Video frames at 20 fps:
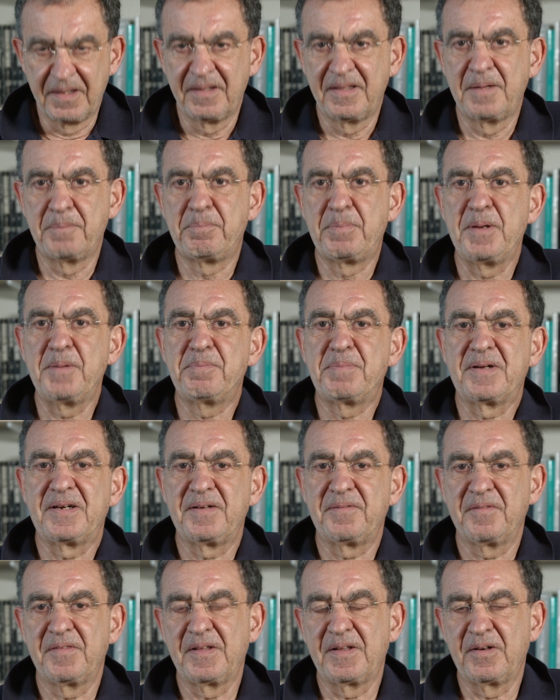The
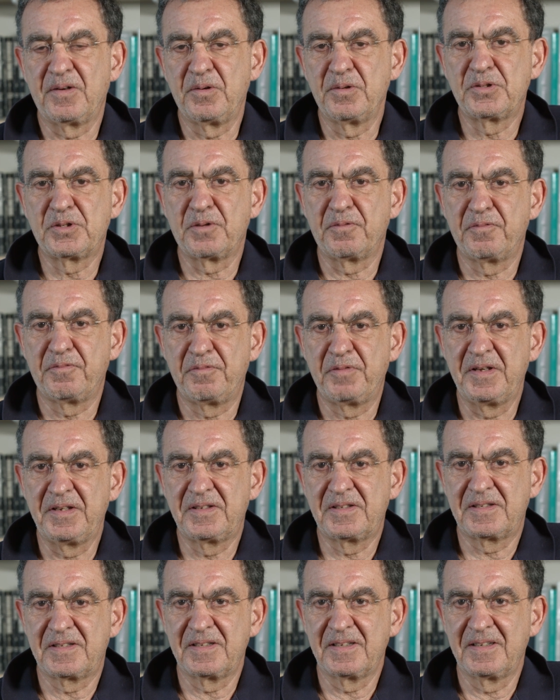paper also
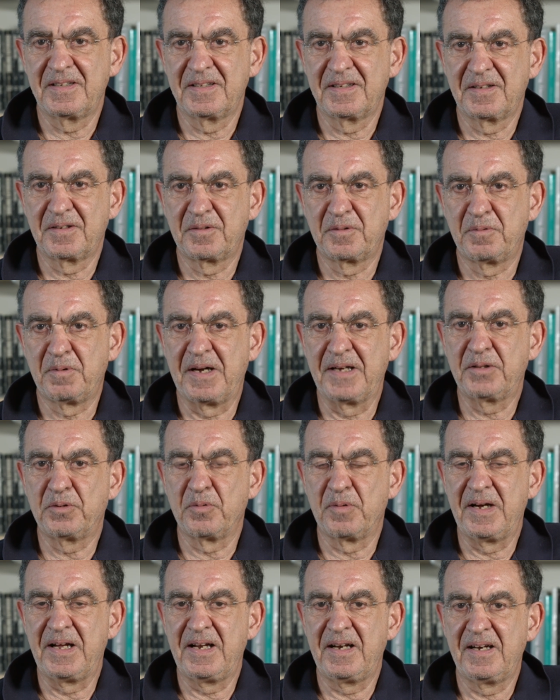fits quite
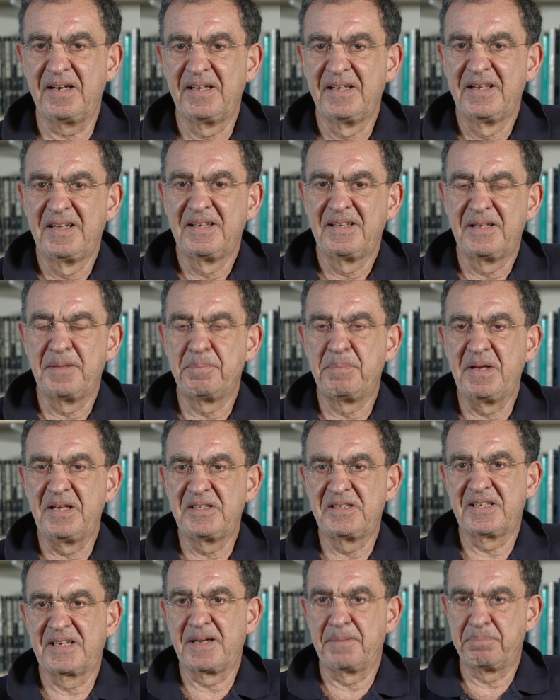well the
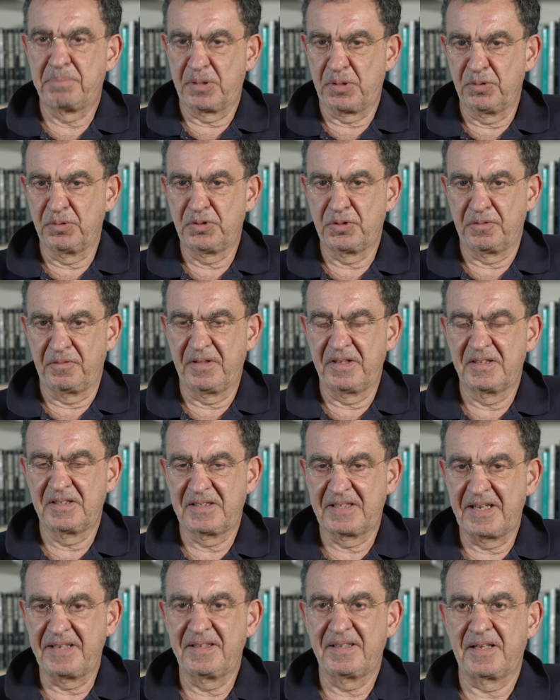basic approach of the
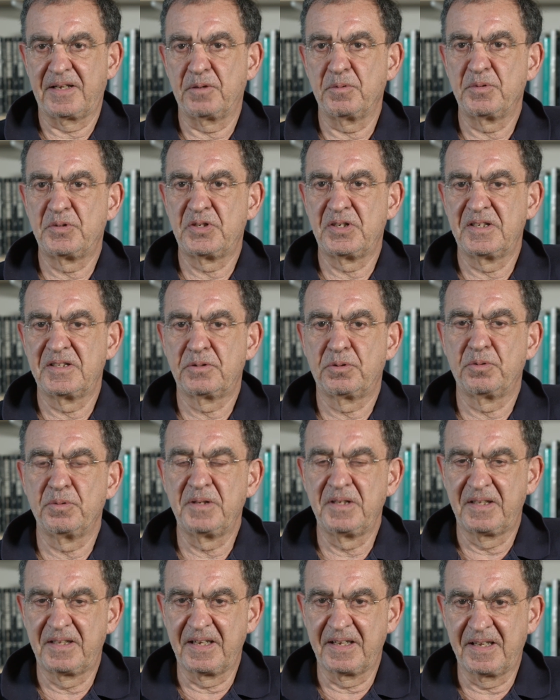center, which is to
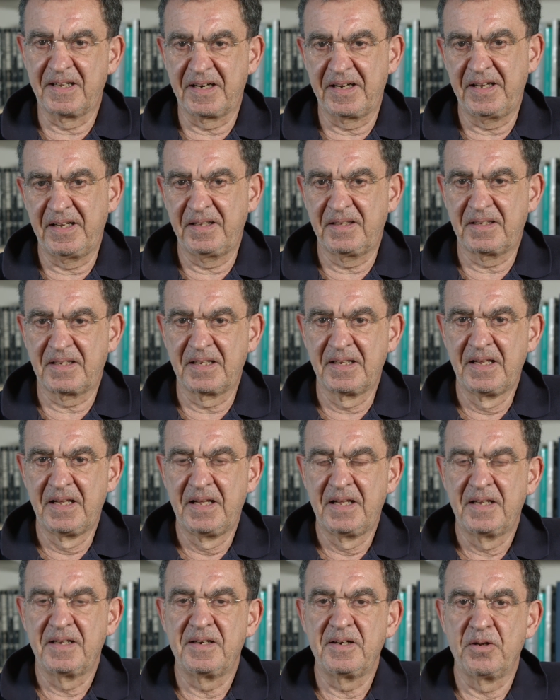integrate
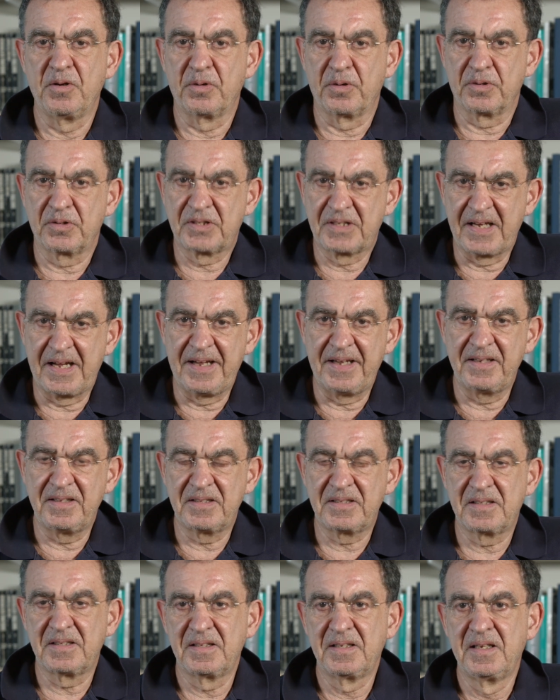
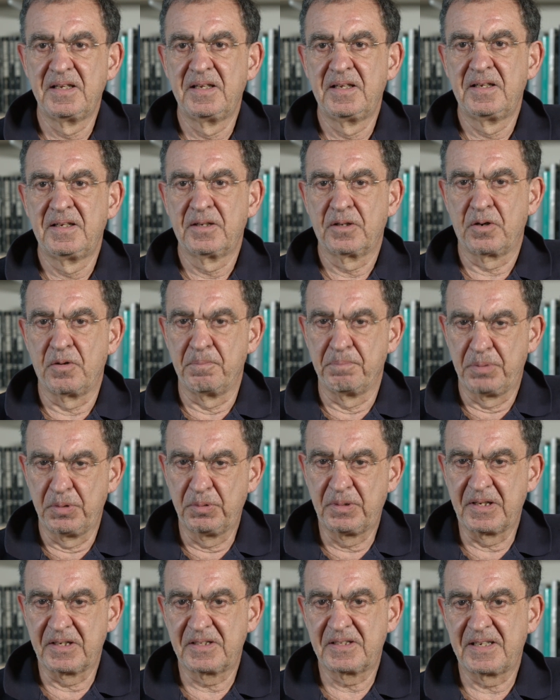neuroscience,
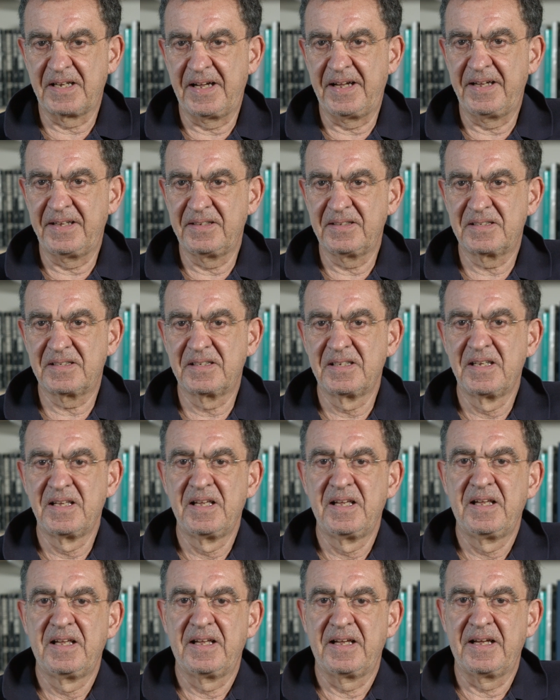computer science
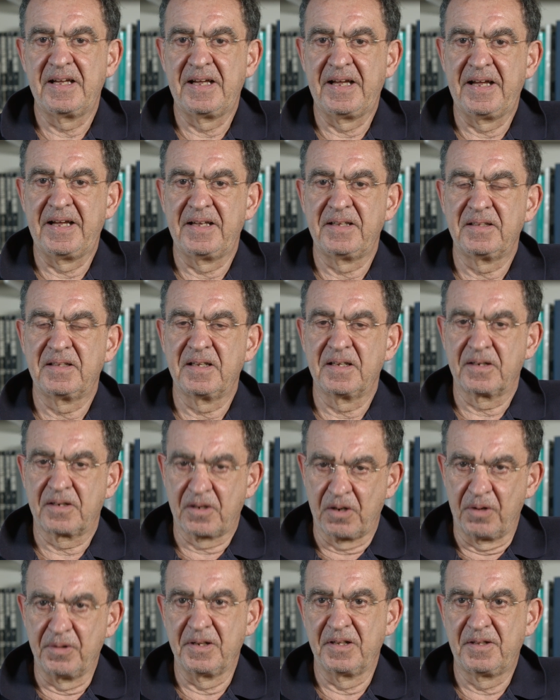and
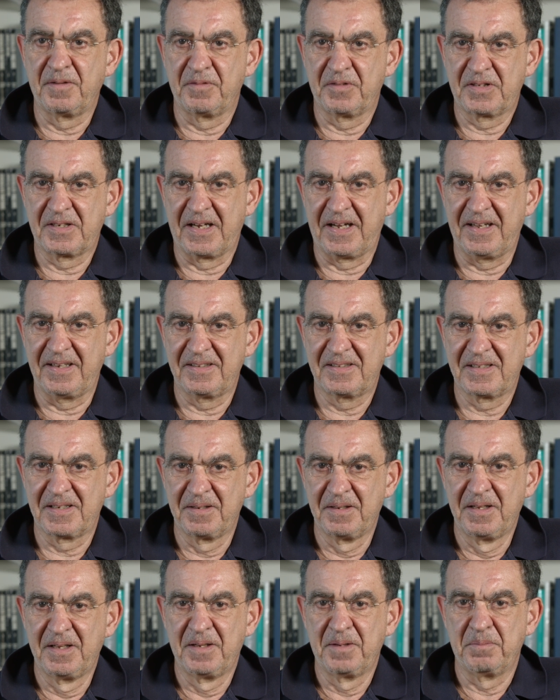cognitive science
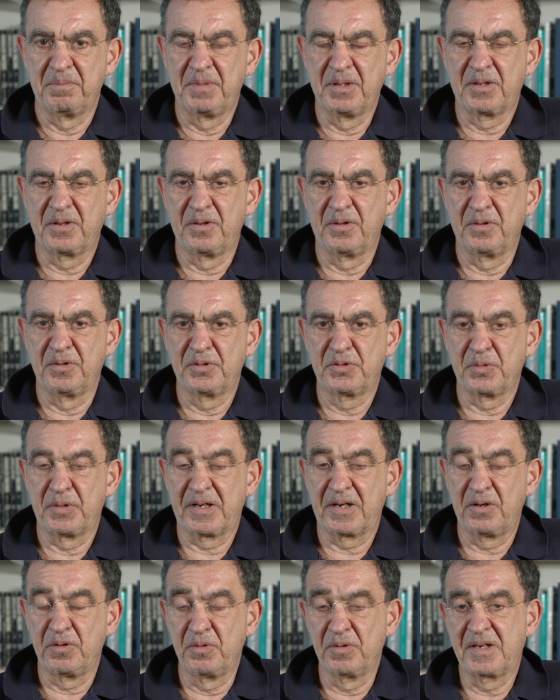because we
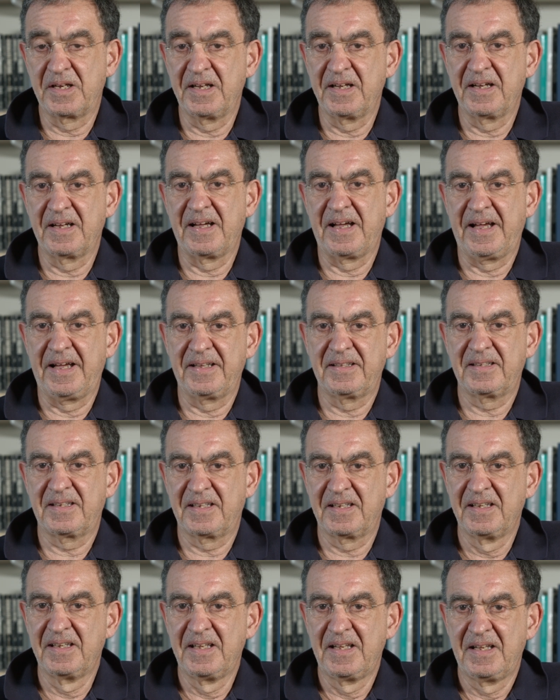are looking at